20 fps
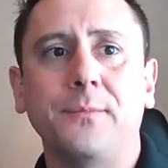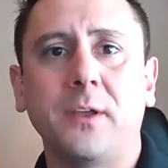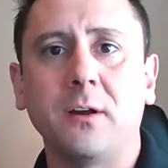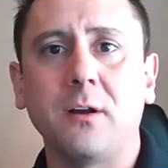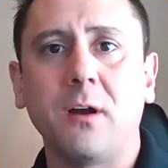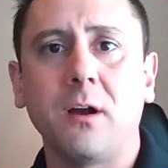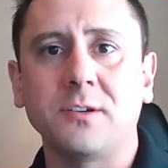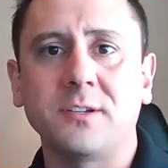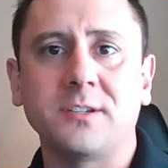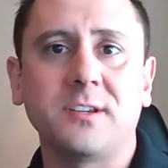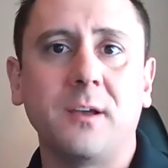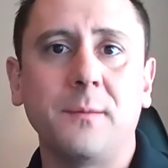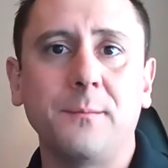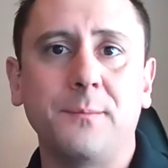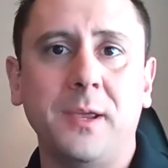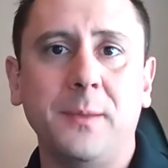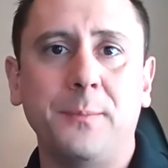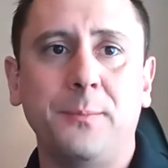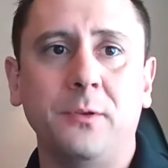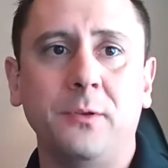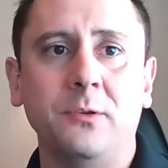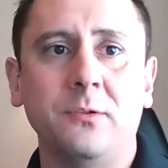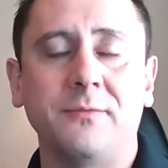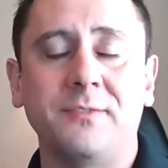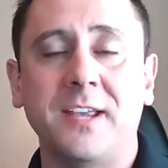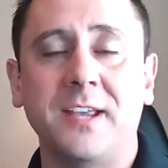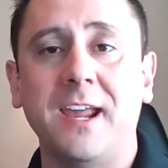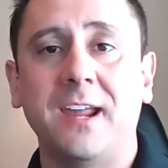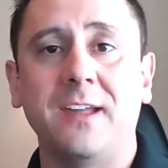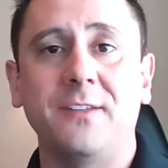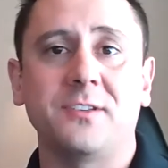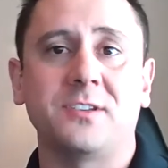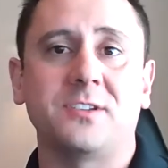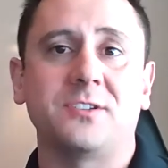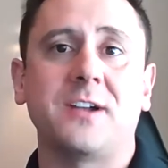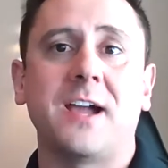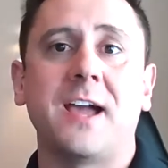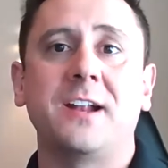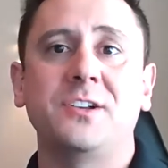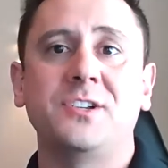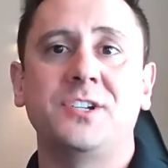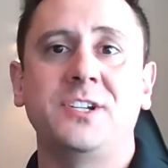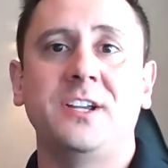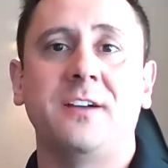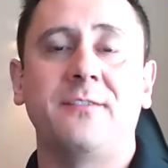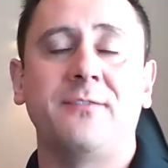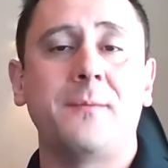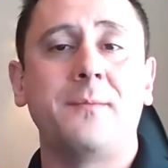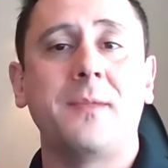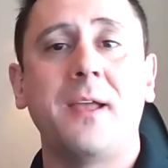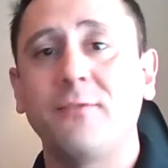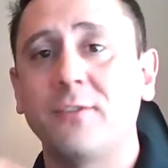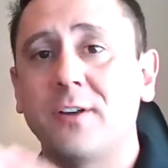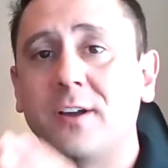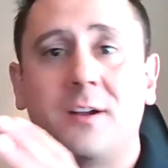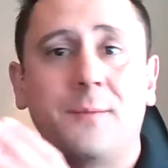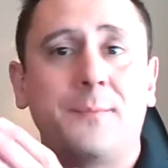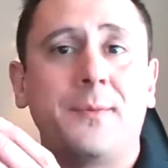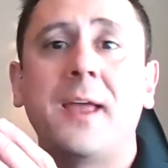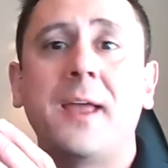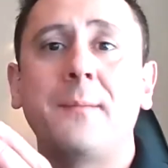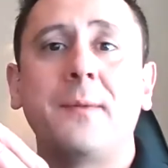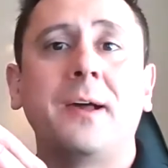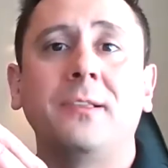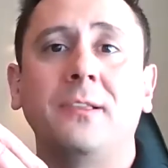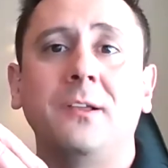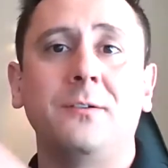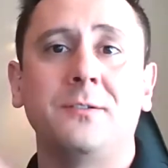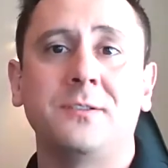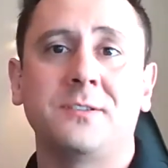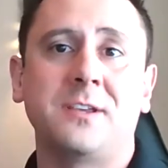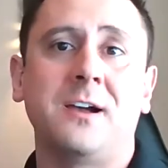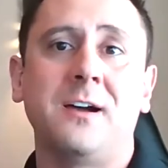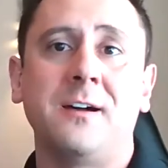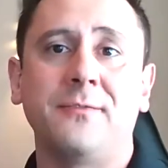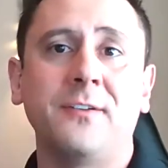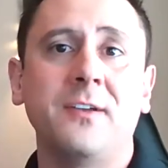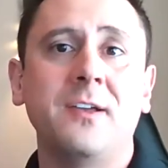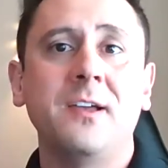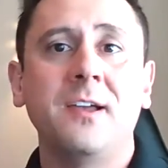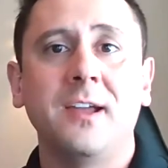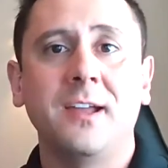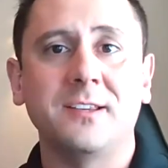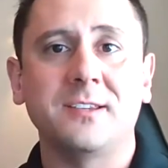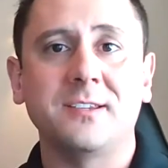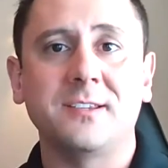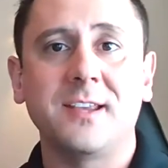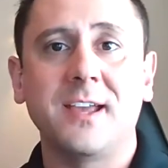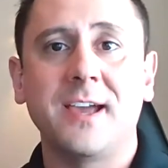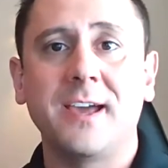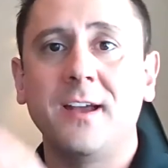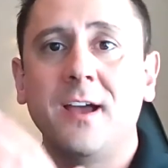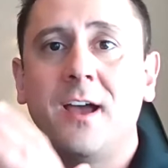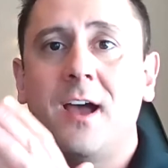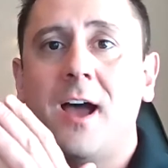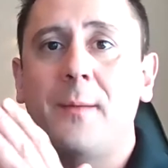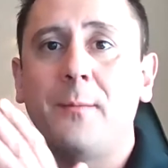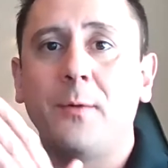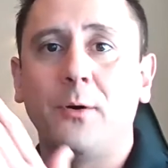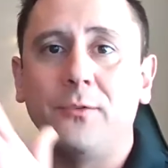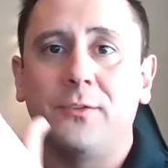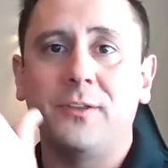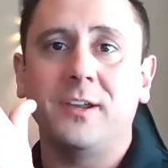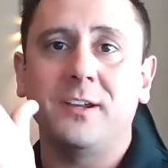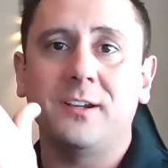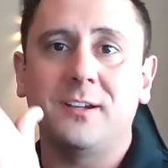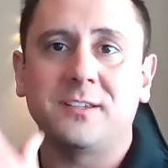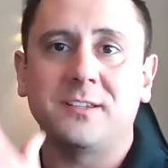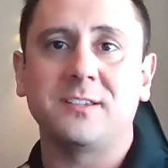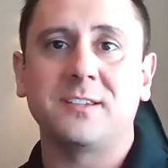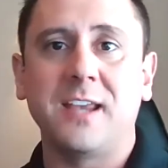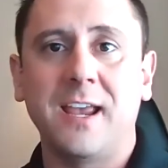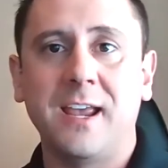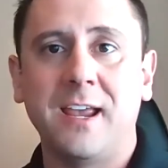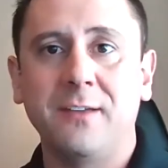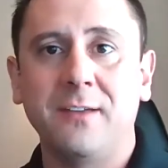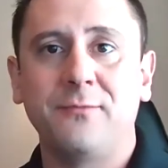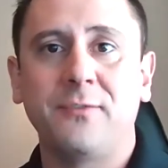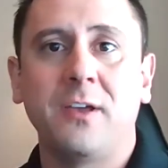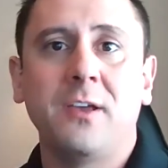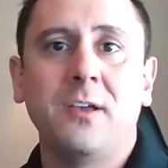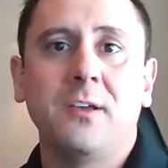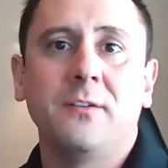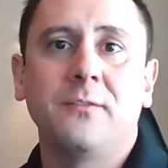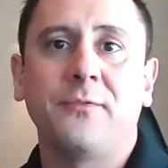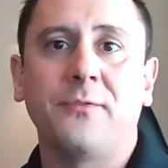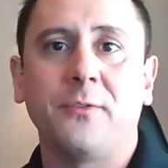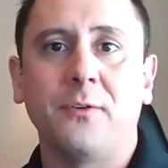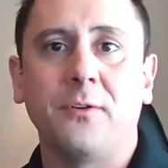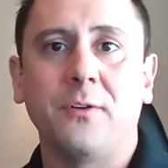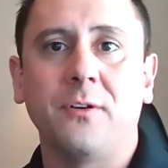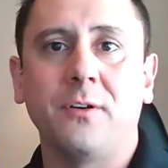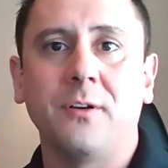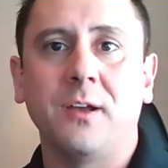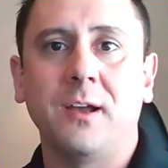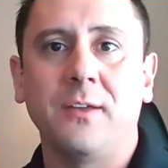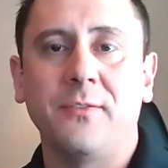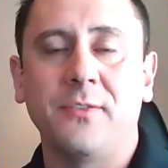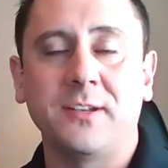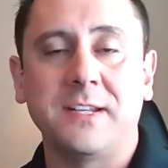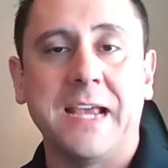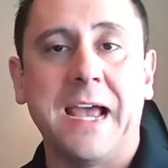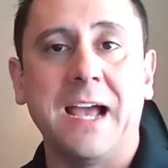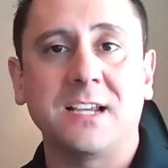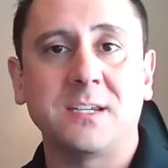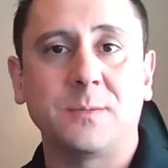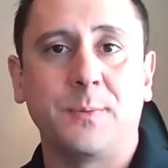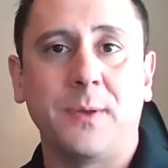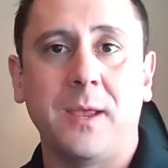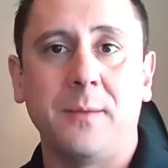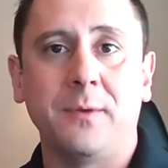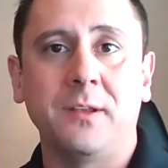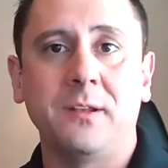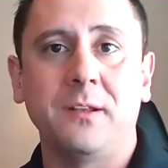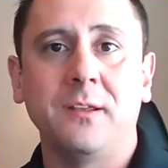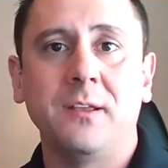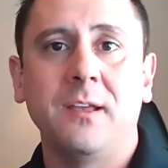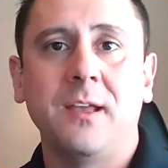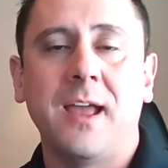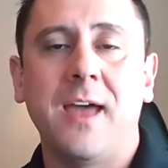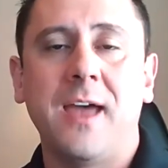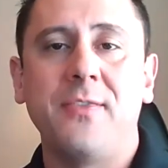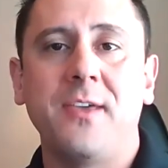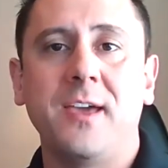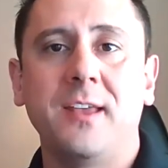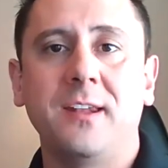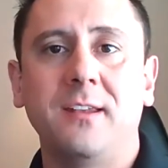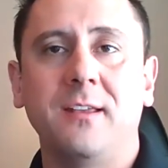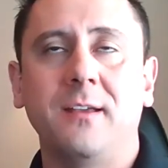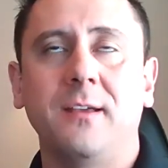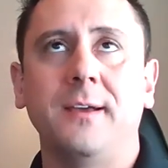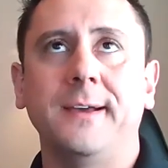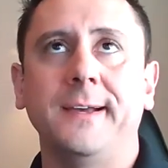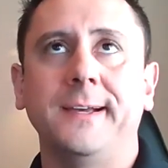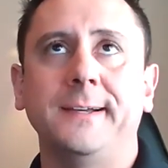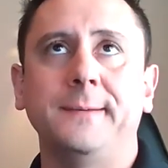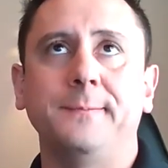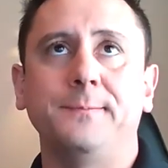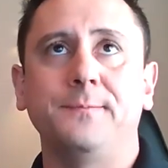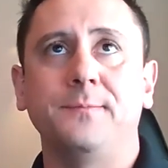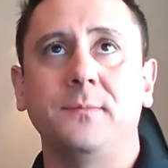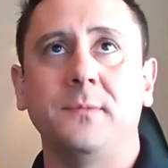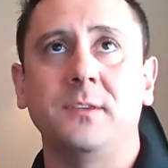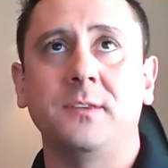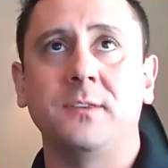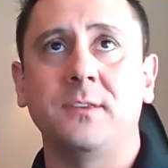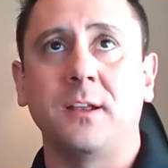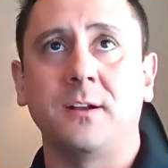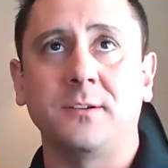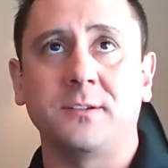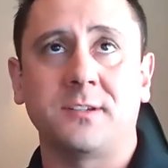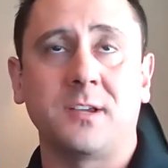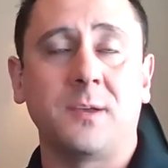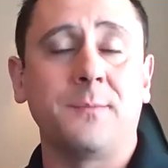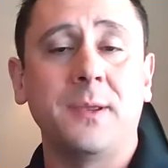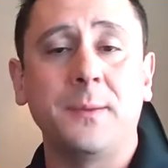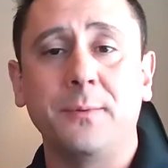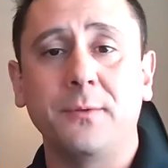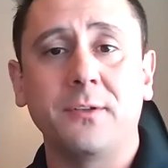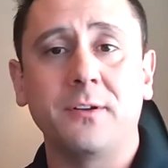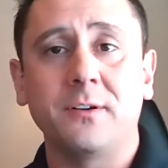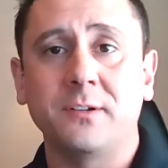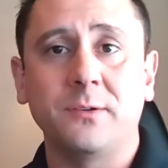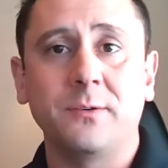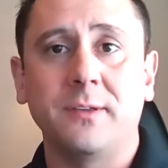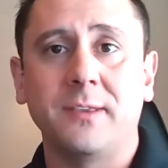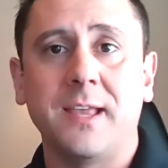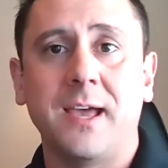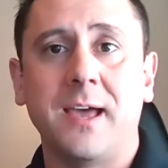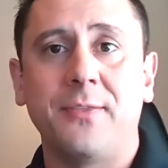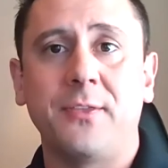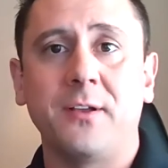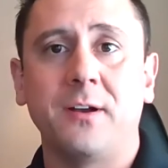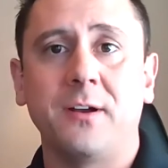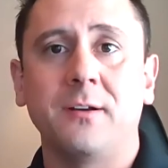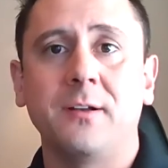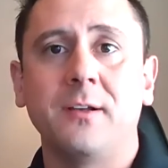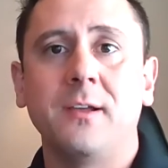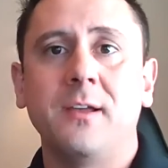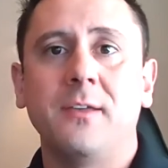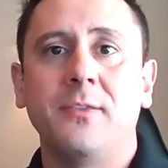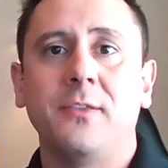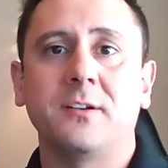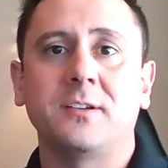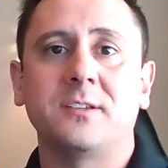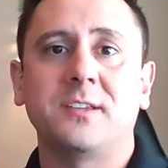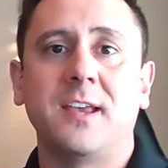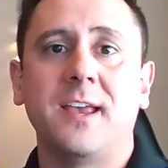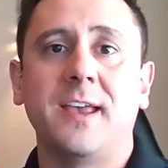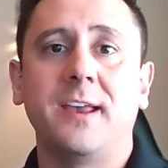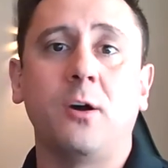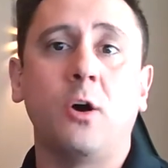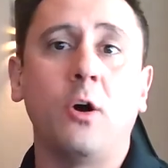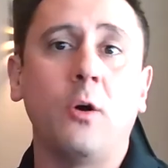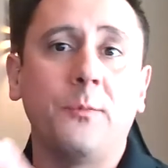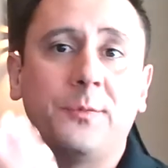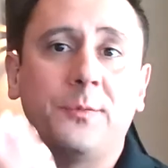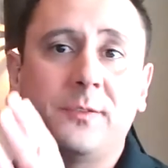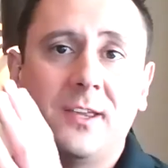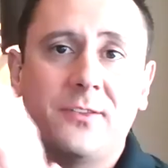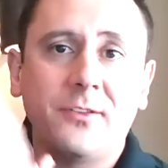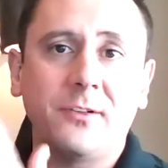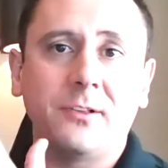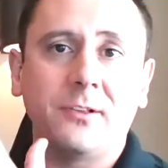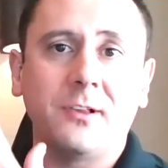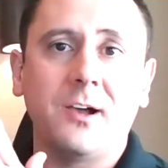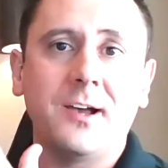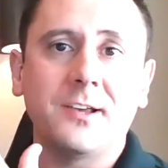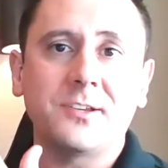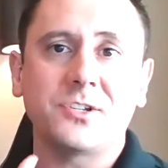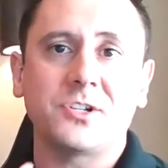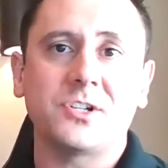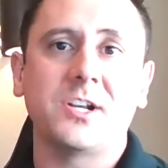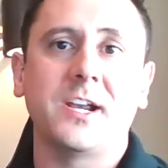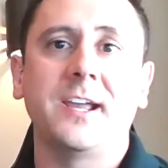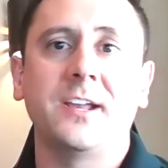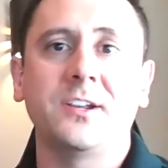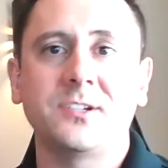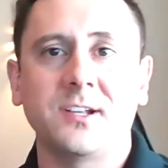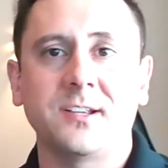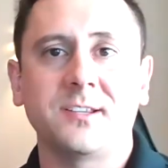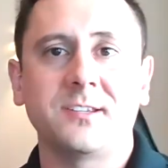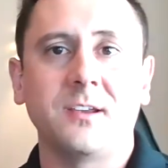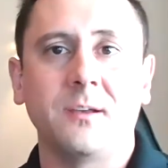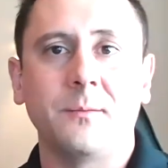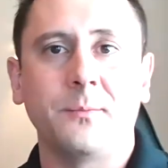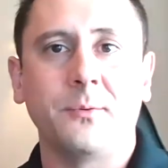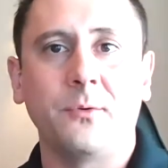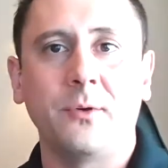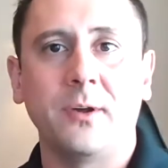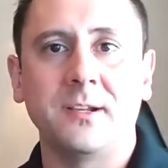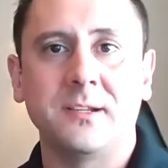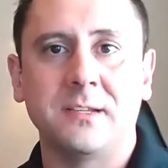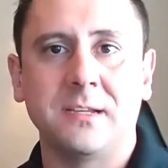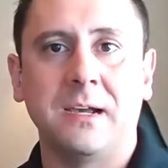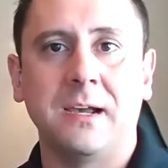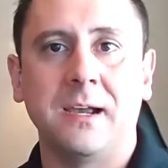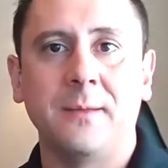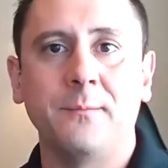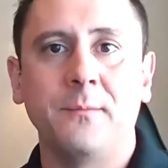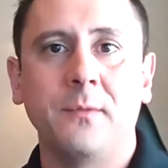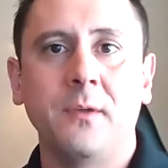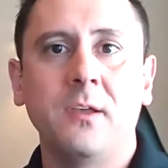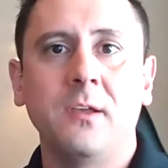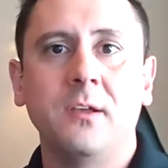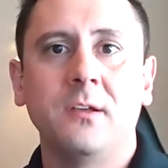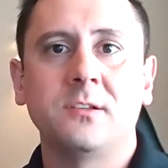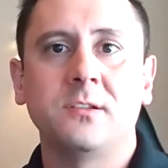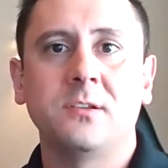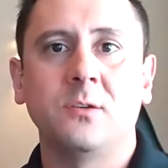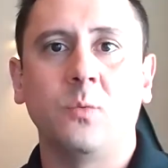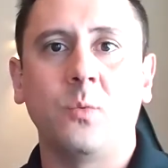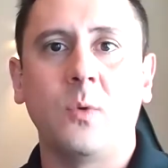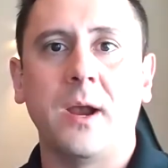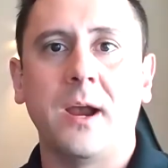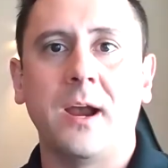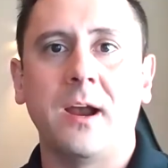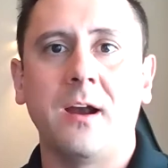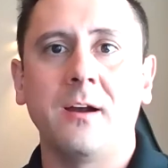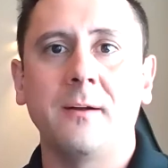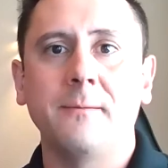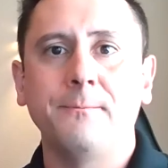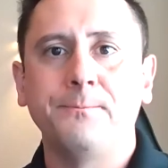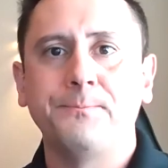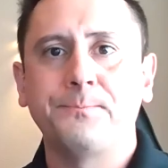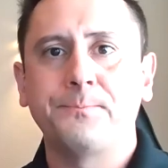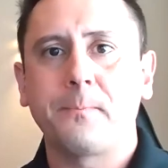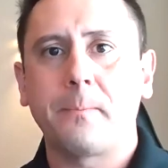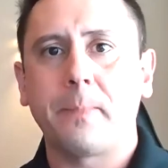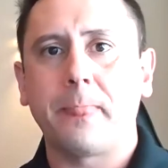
There are some people who have taken the strategy of, I'm never going to pay my loans off. Instead, I'm only going to save for the tax payment. And then there's some people that are doing that. They're saying, hopefully the laws change at some point in time to where